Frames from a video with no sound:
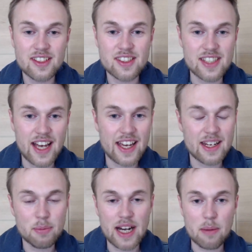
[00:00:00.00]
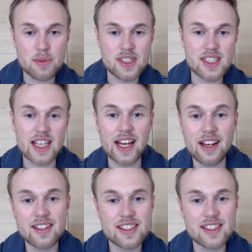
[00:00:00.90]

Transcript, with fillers: society perhaps uh,